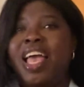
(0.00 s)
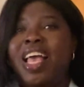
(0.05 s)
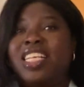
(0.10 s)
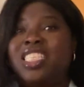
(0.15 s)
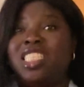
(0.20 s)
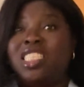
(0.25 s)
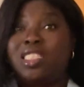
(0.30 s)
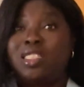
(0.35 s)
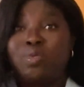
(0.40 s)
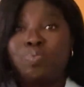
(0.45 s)

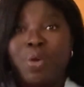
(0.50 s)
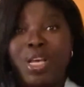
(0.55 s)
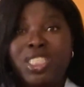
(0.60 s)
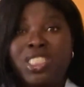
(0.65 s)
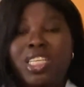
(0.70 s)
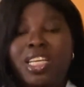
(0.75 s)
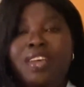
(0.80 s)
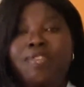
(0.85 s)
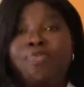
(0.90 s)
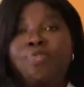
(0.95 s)

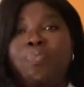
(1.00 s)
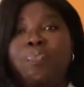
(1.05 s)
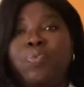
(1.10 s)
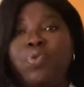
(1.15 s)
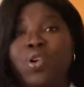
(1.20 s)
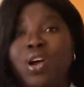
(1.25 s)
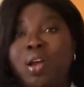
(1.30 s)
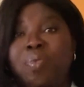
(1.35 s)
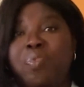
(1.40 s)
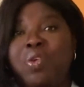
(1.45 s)
especially for
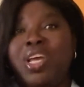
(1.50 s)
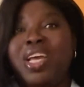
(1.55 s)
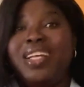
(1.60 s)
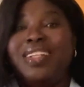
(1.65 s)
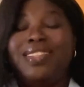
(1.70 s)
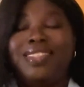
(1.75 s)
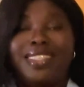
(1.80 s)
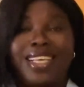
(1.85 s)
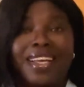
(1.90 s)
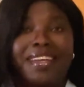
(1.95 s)
primary
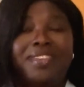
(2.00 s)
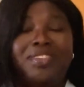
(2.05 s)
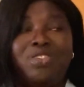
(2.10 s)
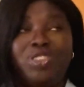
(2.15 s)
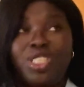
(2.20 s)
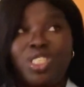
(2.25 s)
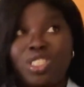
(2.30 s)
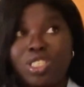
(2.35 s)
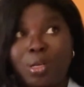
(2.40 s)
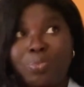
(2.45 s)
and
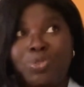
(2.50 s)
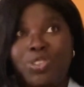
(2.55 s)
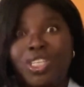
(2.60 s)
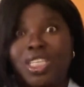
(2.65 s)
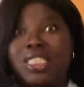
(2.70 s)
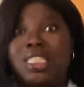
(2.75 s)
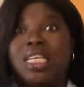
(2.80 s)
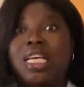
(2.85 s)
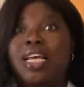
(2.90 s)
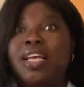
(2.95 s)
secondary
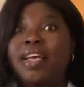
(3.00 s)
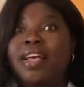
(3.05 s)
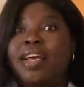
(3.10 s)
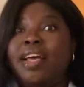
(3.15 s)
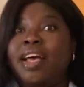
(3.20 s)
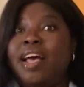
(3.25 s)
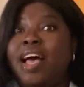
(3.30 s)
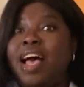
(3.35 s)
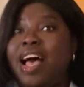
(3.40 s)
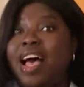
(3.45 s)
subjects.
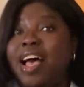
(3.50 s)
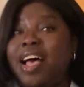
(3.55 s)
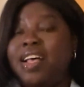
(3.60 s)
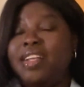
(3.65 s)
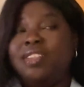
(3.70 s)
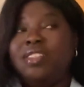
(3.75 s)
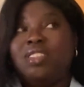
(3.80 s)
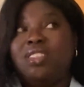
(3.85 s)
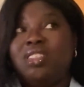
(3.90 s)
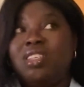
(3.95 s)

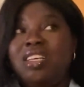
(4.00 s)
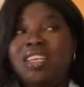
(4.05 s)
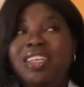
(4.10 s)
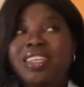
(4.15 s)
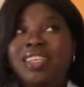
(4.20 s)
And